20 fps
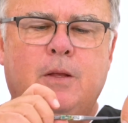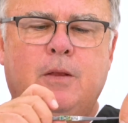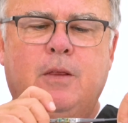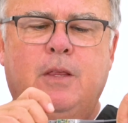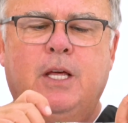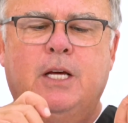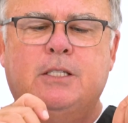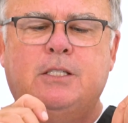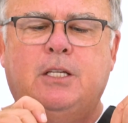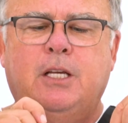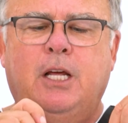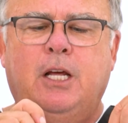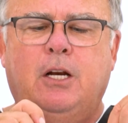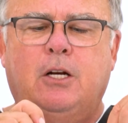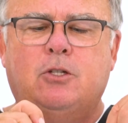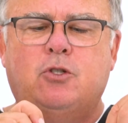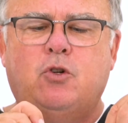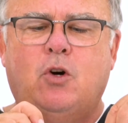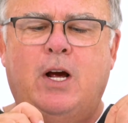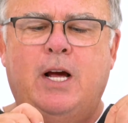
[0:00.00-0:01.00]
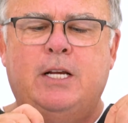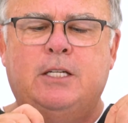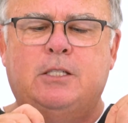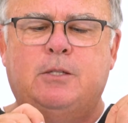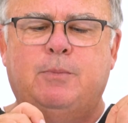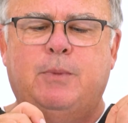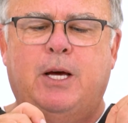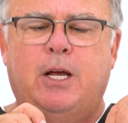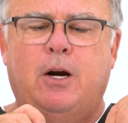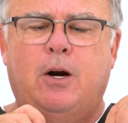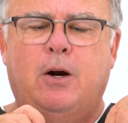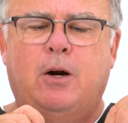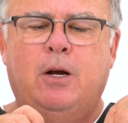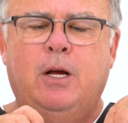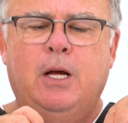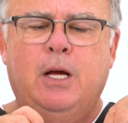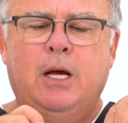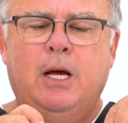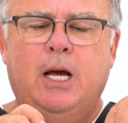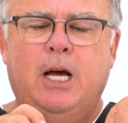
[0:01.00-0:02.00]
This little transmitter
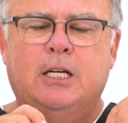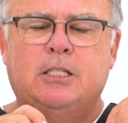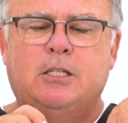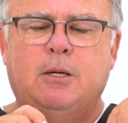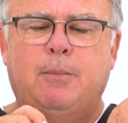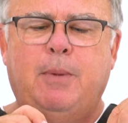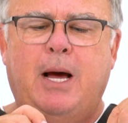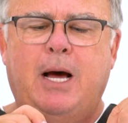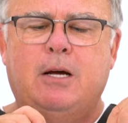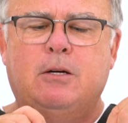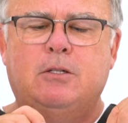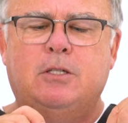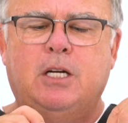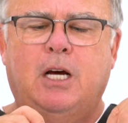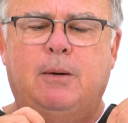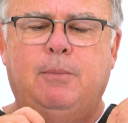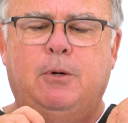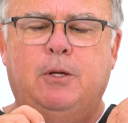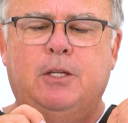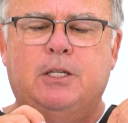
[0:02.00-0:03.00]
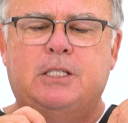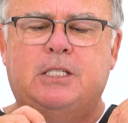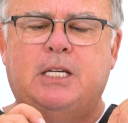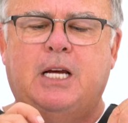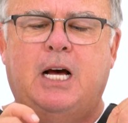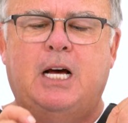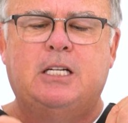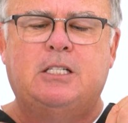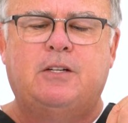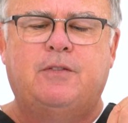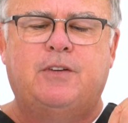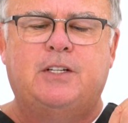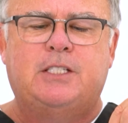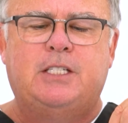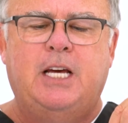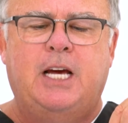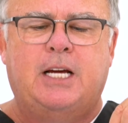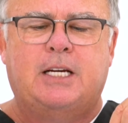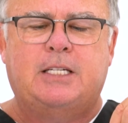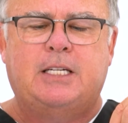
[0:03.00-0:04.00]
is about double the size of a
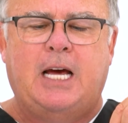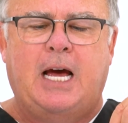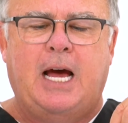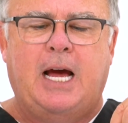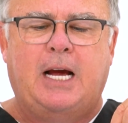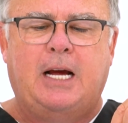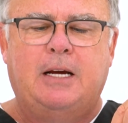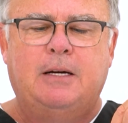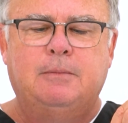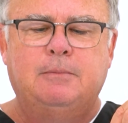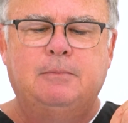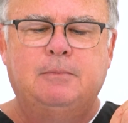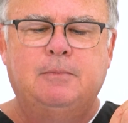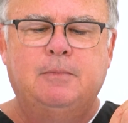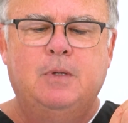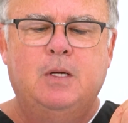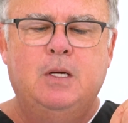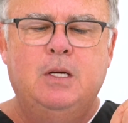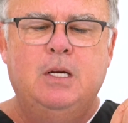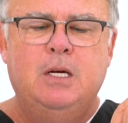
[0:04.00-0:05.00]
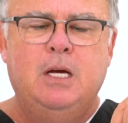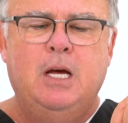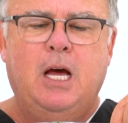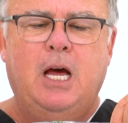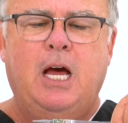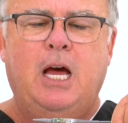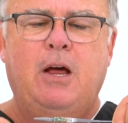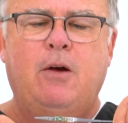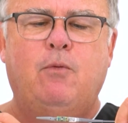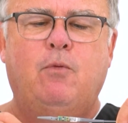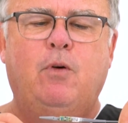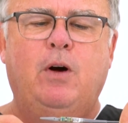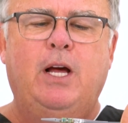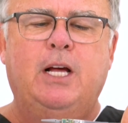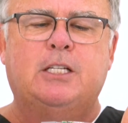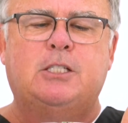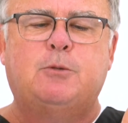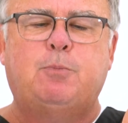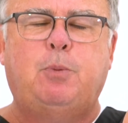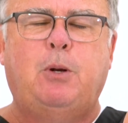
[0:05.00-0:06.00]
Tic Tac. and
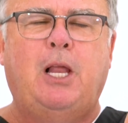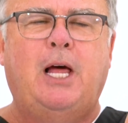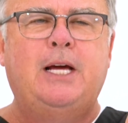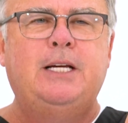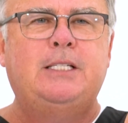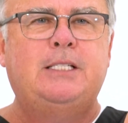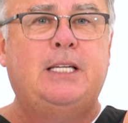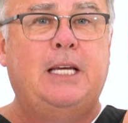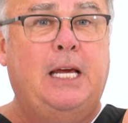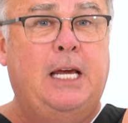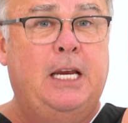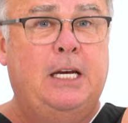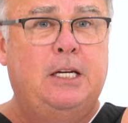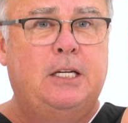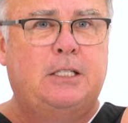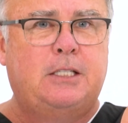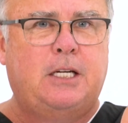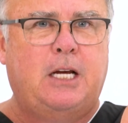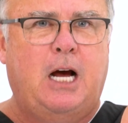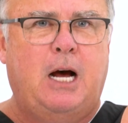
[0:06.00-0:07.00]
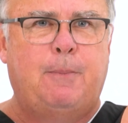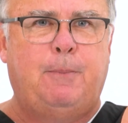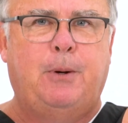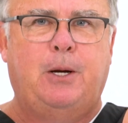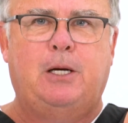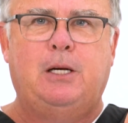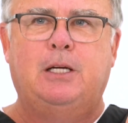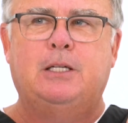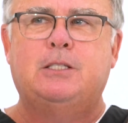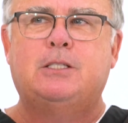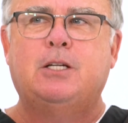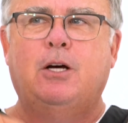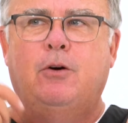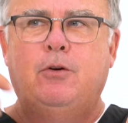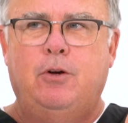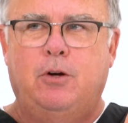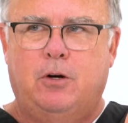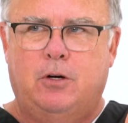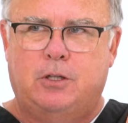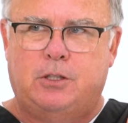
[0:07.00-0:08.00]
it's placed endoscopically. So
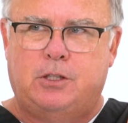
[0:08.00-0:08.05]
you're